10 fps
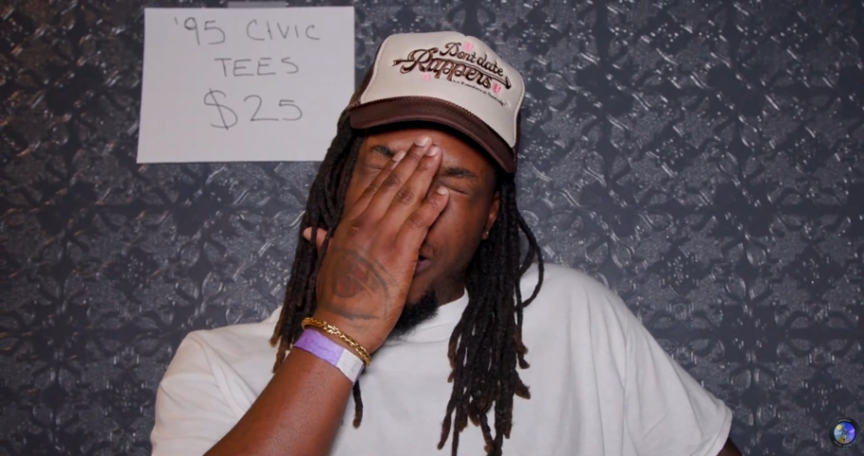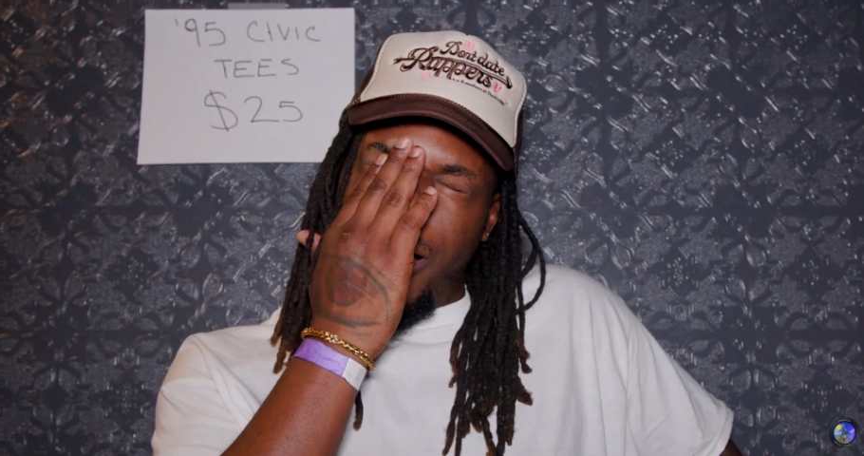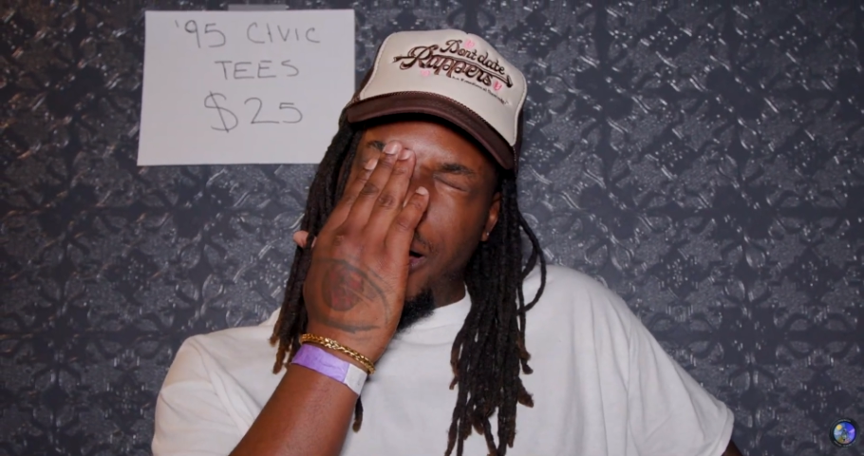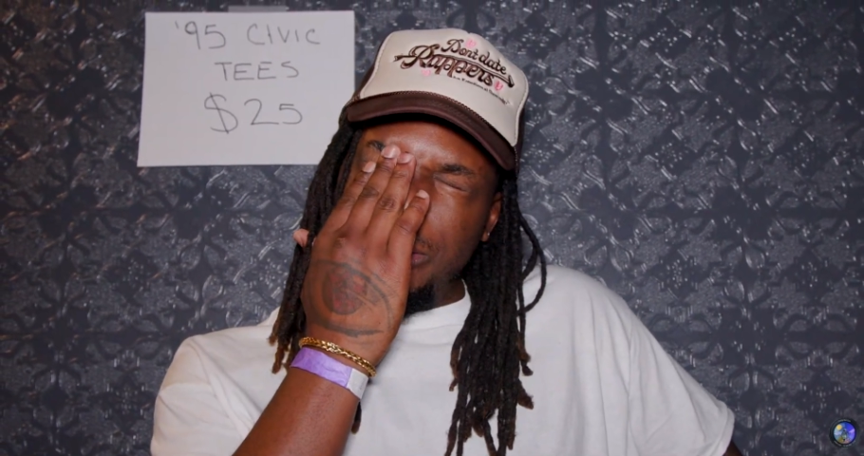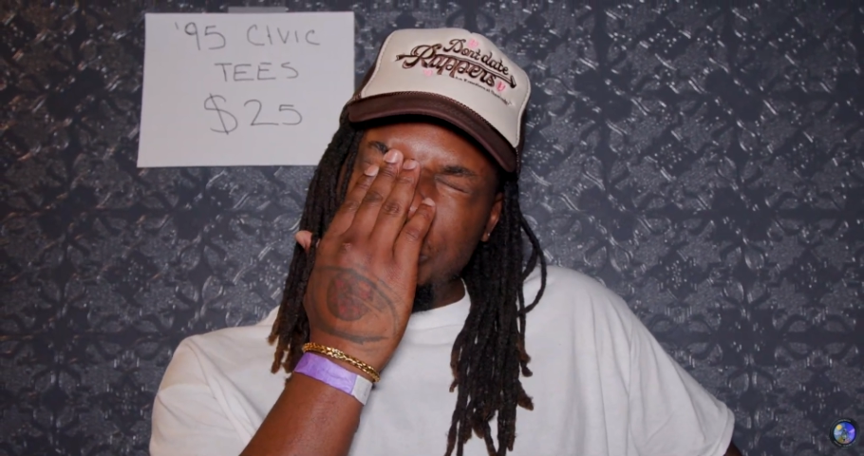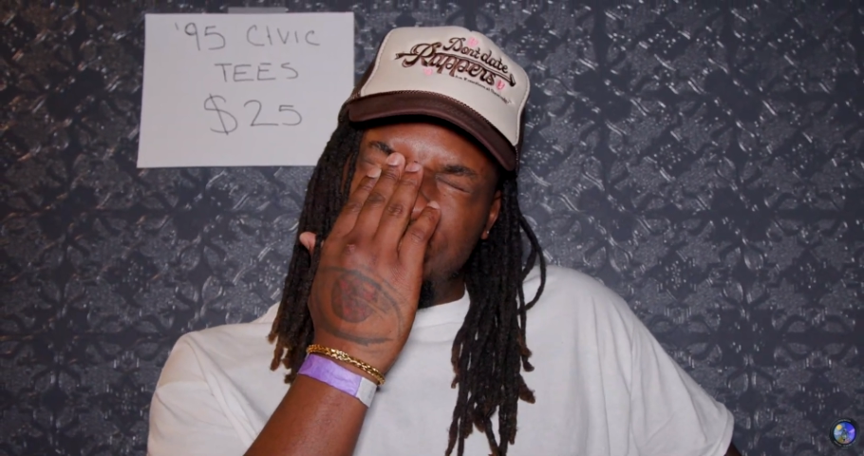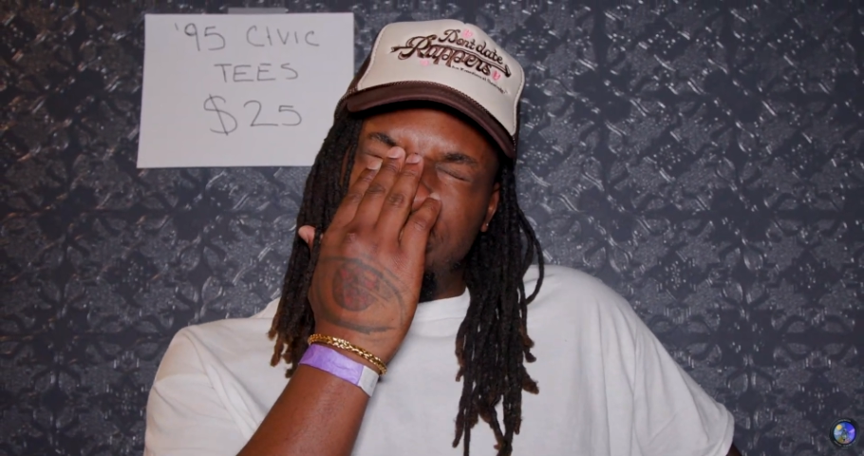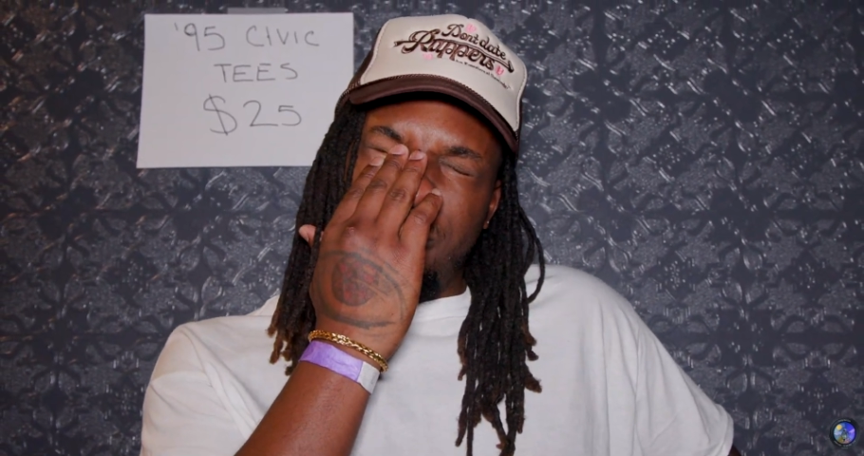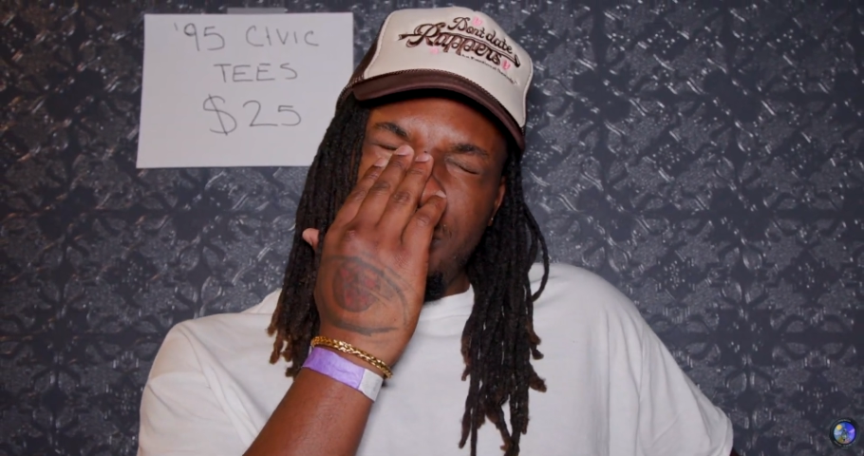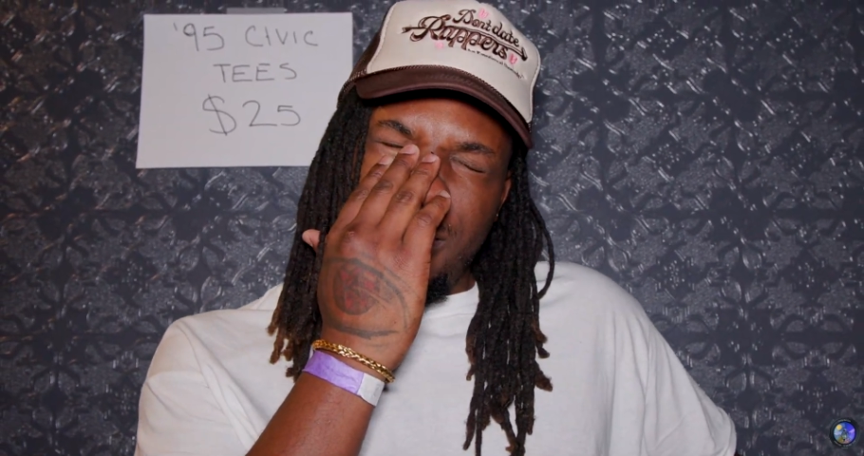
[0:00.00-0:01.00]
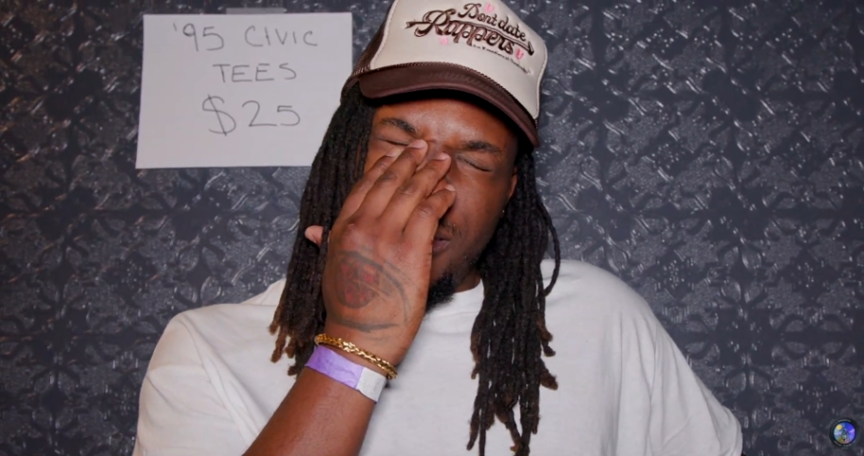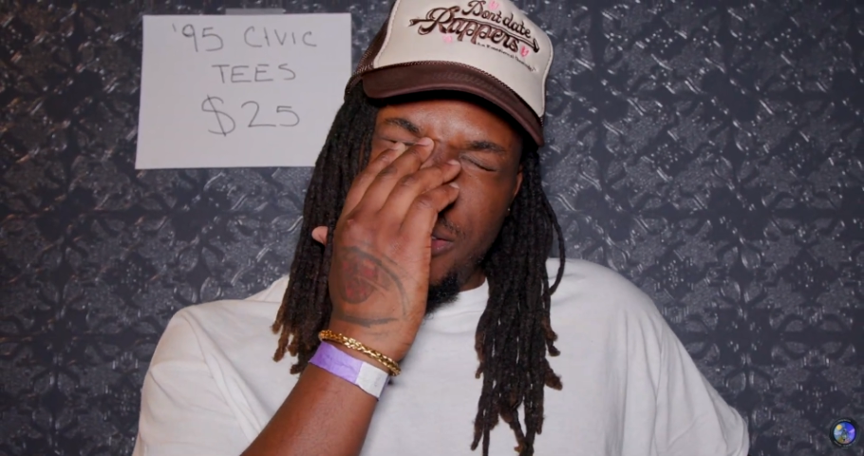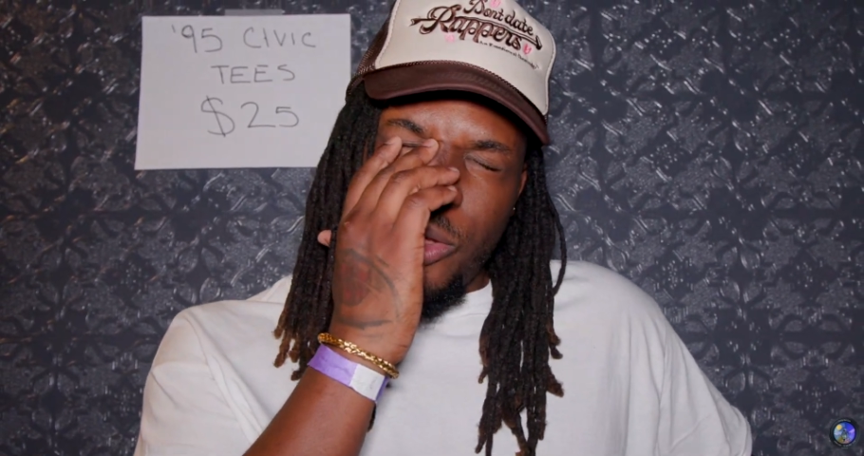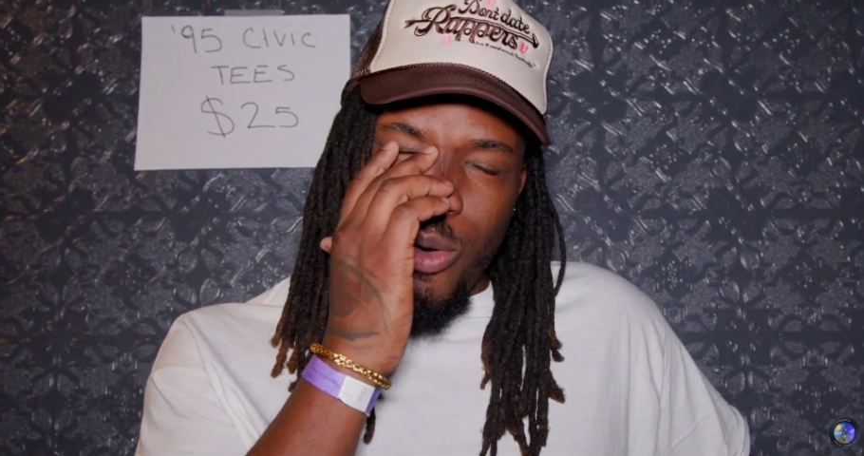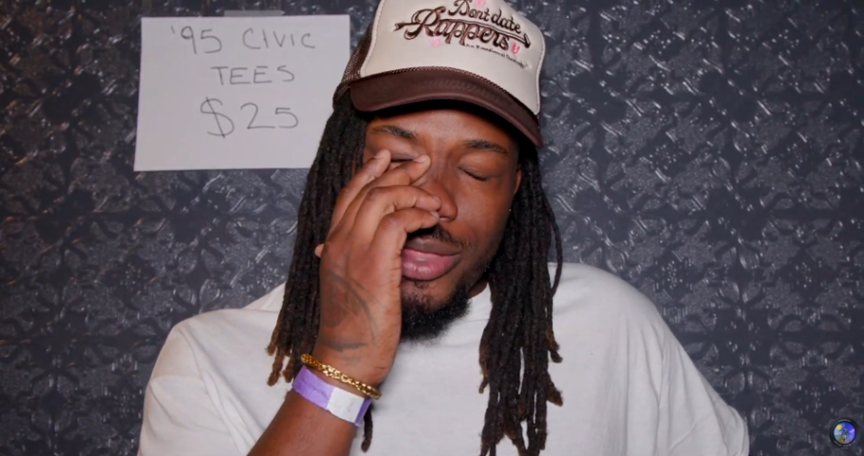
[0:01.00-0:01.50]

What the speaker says: The